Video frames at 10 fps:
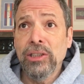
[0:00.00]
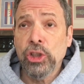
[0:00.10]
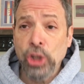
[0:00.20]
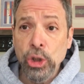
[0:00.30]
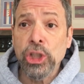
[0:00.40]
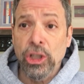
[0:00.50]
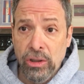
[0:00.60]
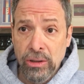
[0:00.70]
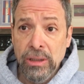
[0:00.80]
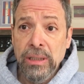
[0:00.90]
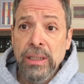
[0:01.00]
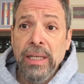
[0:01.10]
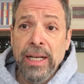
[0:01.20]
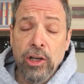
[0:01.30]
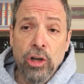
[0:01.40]
social
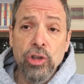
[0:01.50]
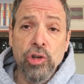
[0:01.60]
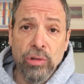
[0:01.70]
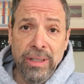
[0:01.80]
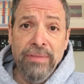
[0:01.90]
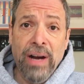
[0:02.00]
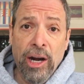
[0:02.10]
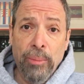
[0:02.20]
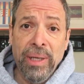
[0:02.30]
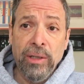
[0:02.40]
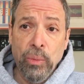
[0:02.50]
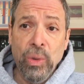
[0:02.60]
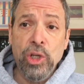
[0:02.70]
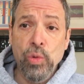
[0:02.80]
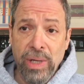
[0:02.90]
and cultural environment in
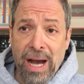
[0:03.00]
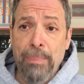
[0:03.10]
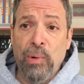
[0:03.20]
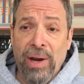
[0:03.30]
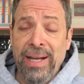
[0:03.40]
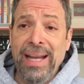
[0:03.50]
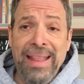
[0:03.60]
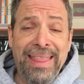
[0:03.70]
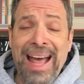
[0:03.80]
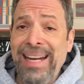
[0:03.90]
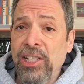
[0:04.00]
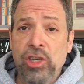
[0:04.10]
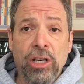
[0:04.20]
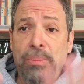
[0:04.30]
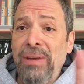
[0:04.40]
which we operate, and that is
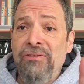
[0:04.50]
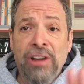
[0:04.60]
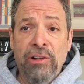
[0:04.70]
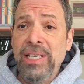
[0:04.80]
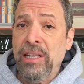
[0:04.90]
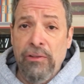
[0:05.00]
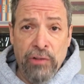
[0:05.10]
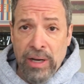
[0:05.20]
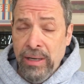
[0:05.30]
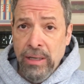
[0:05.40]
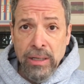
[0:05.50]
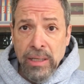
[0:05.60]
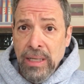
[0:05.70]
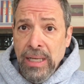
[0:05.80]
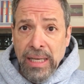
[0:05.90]
going to be very different
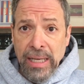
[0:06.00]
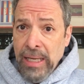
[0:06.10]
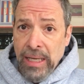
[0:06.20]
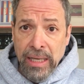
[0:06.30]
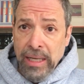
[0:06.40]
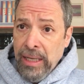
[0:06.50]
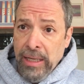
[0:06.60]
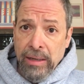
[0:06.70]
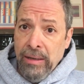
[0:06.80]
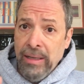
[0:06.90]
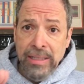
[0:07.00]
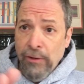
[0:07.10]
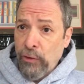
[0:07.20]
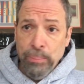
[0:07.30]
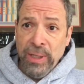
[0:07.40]
in
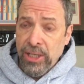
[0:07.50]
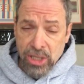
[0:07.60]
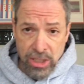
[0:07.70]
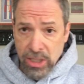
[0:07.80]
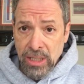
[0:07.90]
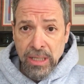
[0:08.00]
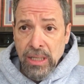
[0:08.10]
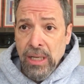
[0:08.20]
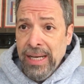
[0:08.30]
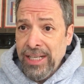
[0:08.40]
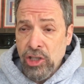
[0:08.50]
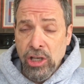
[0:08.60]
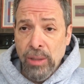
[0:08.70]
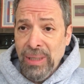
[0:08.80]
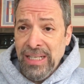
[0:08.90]
different places. It's
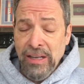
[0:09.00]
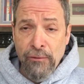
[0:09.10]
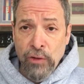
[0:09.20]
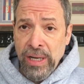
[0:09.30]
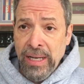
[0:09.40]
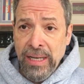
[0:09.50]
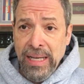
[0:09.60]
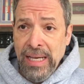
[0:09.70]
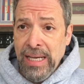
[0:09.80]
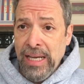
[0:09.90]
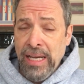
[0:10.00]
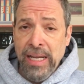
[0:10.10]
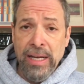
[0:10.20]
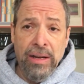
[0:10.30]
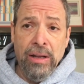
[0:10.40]
going to be different
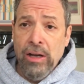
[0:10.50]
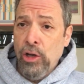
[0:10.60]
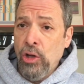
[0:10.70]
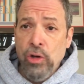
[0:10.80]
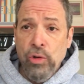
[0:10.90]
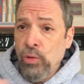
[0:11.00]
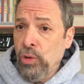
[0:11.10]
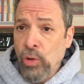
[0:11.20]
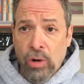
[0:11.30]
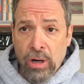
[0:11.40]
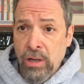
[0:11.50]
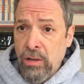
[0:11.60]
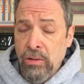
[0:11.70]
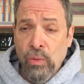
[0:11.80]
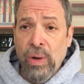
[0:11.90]
in New York,
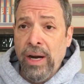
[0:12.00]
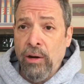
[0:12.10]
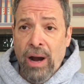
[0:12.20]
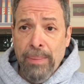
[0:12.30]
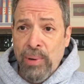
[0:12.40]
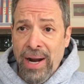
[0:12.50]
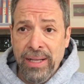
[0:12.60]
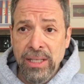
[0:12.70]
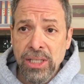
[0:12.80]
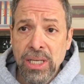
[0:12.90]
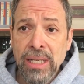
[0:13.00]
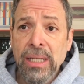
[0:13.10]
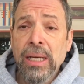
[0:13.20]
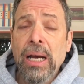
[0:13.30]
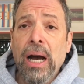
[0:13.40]
where I practiced.
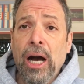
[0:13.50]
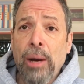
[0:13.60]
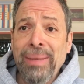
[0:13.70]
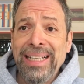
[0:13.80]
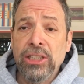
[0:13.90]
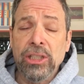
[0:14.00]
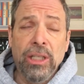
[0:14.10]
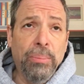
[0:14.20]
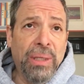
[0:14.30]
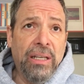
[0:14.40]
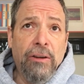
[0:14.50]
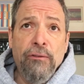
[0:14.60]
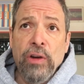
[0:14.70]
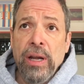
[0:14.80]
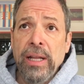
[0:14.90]
It's going to
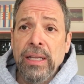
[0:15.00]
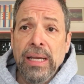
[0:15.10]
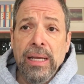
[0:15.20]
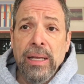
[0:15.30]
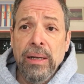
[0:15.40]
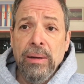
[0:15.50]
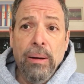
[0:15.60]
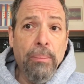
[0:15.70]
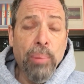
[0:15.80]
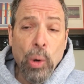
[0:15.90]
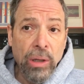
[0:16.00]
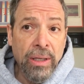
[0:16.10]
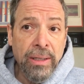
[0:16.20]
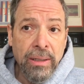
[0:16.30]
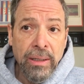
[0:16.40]
different in
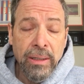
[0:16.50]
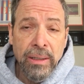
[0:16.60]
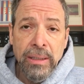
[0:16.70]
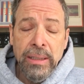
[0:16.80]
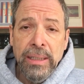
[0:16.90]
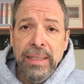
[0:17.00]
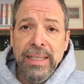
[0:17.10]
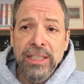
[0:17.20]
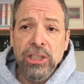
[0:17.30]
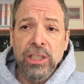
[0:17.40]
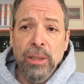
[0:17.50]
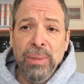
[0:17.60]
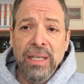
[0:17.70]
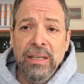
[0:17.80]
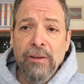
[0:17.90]
Portland. It's going to
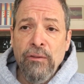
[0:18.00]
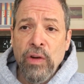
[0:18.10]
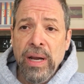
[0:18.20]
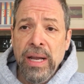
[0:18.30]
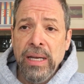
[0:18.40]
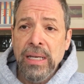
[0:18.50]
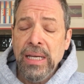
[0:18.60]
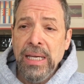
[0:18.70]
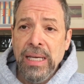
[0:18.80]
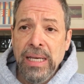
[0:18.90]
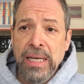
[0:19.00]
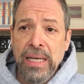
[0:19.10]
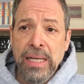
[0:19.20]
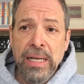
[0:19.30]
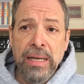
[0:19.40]
be different
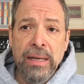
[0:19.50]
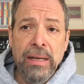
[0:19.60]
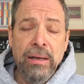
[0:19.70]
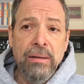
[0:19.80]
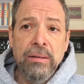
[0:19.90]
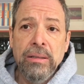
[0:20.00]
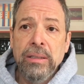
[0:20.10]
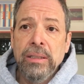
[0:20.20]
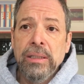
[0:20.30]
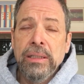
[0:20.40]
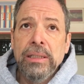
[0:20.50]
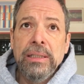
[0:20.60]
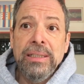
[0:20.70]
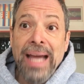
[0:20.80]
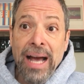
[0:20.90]
in
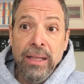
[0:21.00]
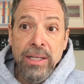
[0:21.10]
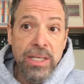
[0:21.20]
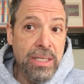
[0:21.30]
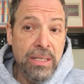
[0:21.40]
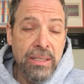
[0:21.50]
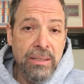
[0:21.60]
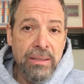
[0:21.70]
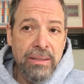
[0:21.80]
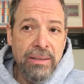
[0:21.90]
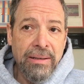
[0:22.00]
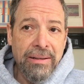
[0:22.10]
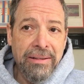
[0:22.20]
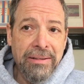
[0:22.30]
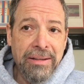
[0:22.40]
Dallas.
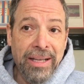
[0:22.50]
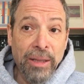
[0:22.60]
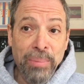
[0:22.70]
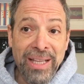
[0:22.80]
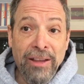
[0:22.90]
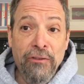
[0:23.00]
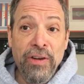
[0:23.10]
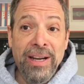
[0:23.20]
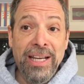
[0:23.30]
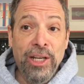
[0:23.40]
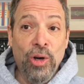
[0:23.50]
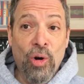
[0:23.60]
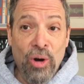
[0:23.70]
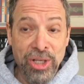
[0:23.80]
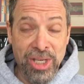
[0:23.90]
It'll be different in
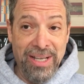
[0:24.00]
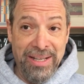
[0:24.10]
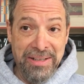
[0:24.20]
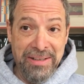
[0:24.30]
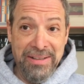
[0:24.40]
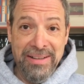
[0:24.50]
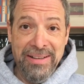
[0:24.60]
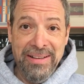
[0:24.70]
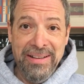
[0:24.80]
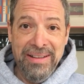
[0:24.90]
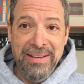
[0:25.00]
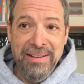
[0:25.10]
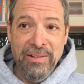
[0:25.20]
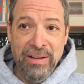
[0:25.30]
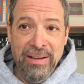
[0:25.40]
Austin.
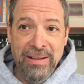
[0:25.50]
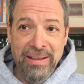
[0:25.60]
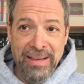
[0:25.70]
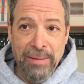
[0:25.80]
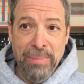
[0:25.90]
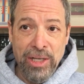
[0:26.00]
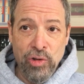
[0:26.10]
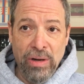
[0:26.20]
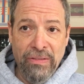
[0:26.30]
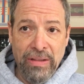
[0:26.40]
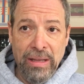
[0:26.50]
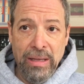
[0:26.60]
Get my drift?